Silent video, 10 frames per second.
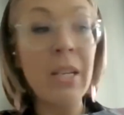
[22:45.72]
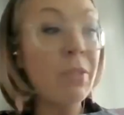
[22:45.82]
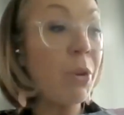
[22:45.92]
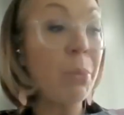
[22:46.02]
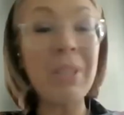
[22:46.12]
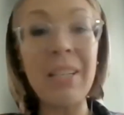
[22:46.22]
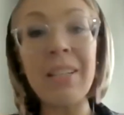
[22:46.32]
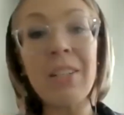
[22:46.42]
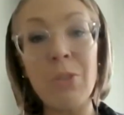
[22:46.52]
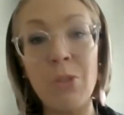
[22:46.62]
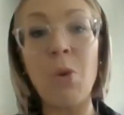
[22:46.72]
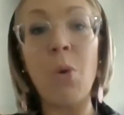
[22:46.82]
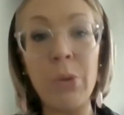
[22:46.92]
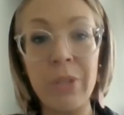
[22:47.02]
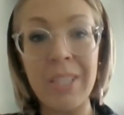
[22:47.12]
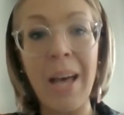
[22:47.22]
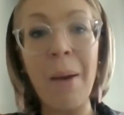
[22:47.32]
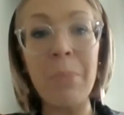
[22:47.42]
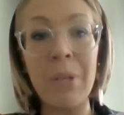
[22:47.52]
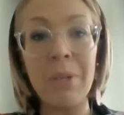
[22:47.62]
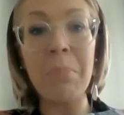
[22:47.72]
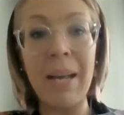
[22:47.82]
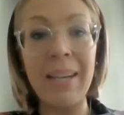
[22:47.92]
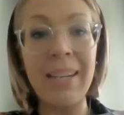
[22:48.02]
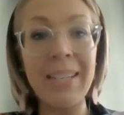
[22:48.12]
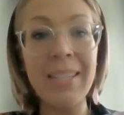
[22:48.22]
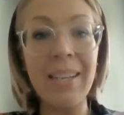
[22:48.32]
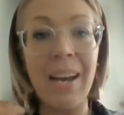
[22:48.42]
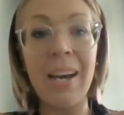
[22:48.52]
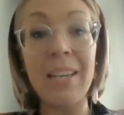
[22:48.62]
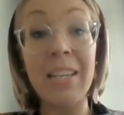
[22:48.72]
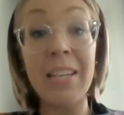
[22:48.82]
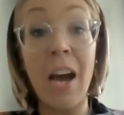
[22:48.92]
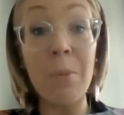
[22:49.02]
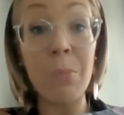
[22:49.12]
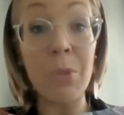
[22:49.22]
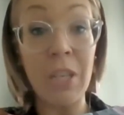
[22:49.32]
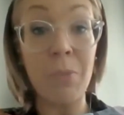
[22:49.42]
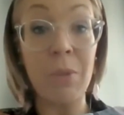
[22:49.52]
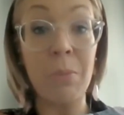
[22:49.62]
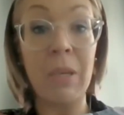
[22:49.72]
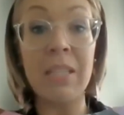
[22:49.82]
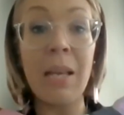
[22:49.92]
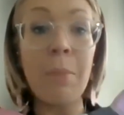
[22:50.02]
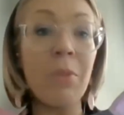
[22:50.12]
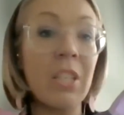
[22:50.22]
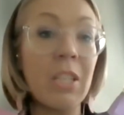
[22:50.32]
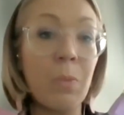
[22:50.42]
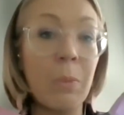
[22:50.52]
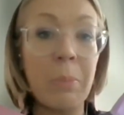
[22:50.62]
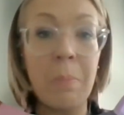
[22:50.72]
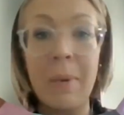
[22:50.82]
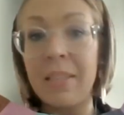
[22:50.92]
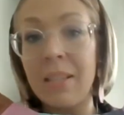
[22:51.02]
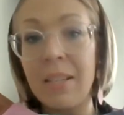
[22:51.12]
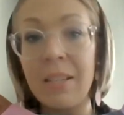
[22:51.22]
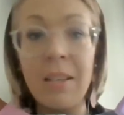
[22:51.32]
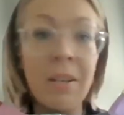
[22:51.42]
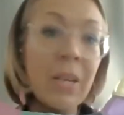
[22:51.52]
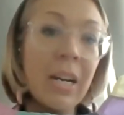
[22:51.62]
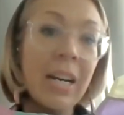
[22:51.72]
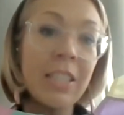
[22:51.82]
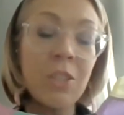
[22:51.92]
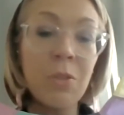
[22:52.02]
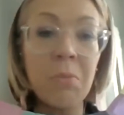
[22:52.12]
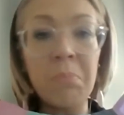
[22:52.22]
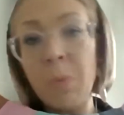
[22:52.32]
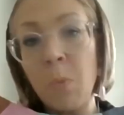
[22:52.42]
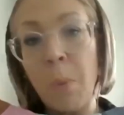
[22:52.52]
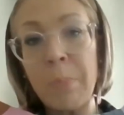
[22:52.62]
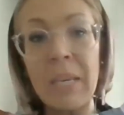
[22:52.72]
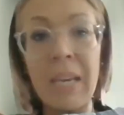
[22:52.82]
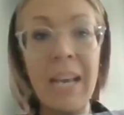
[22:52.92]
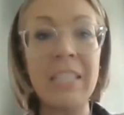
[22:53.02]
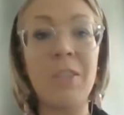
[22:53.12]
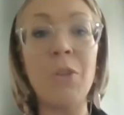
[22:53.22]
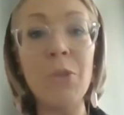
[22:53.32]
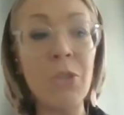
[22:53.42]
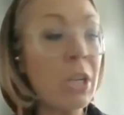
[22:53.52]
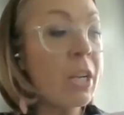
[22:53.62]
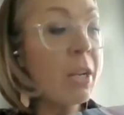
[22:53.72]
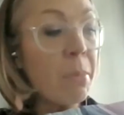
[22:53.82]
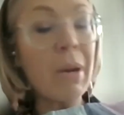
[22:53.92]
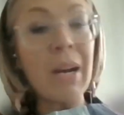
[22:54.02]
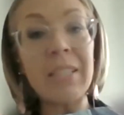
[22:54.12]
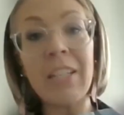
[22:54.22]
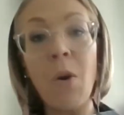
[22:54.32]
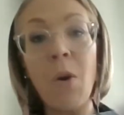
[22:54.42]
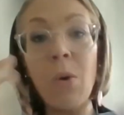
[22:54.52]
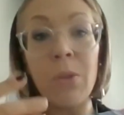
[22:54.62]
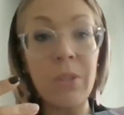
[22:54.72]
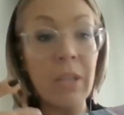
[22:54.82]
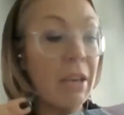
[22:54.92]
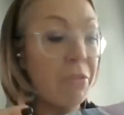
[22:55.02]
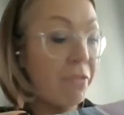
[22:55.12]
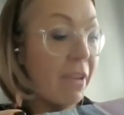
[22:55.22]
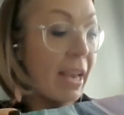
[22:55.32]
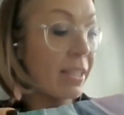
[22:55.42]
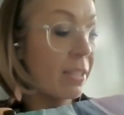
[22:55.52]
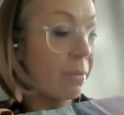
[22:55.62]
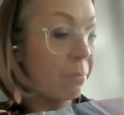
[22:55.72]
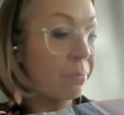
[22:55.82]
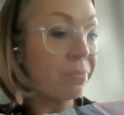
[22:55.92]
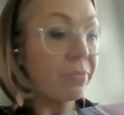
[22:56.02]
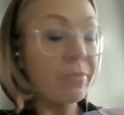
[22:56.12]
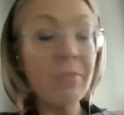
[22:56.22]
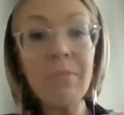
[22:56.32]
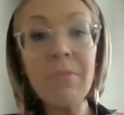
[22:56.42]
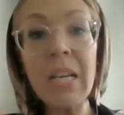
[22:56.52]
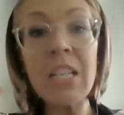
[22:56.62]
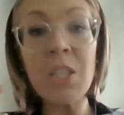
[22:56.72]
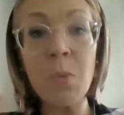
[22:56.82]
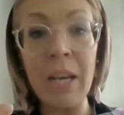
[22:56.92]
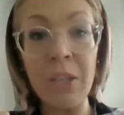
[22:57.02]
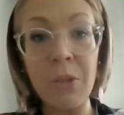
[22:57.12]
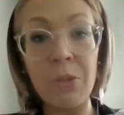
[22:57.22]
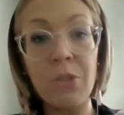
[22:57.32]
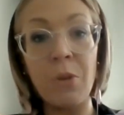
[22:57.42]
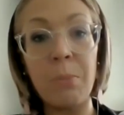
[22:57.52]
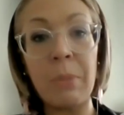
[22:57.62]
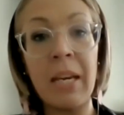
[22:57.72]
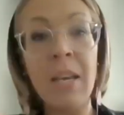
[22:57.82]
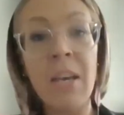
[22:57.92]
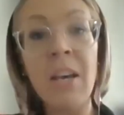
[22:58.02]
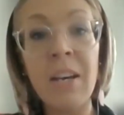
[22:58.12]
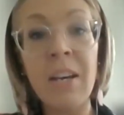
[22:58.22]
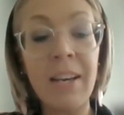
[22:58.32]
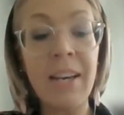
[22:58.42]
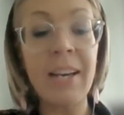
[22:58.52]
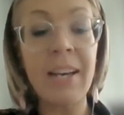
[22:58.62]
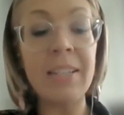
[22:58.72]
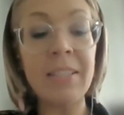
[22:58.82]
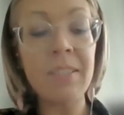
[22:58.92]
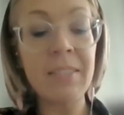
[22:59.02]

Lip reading: from the so-called summer palette are in harmony with me. Some of these will be better, others won't be as good, but the whole effect is quite good on me. And